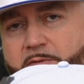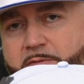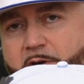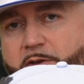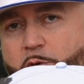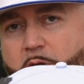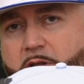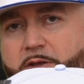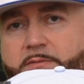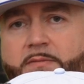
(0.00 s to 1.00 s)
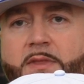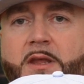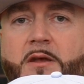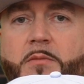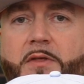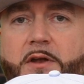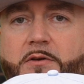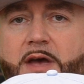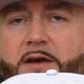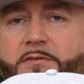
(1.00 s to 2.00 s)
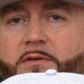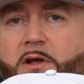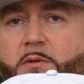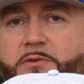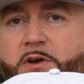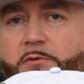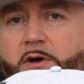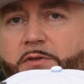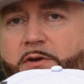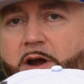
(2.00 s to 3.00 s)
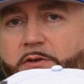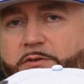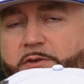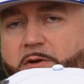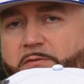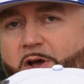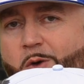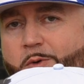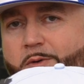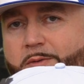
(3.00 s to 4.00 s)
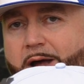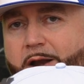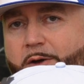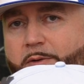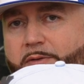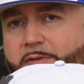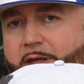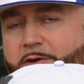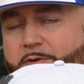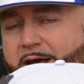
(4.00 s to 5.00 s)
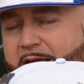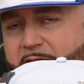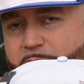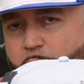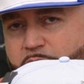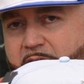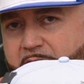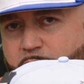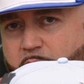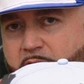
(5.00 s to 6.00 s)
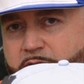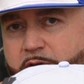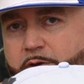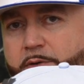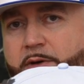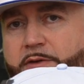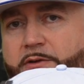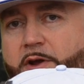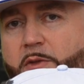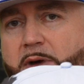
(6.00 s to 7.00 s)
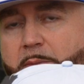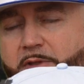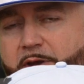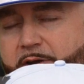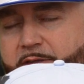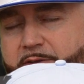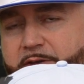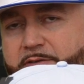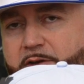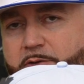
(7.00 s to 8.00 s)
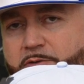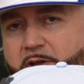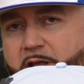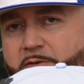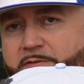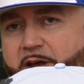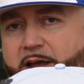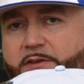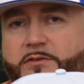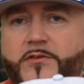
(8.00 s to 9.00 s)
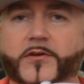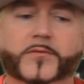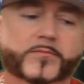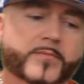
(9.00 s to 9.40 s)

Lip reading: fairly quickly. But they do have several other colors still available. I know they do not have full size runs, though. As you know, the popularity of these, they do sell out fast. So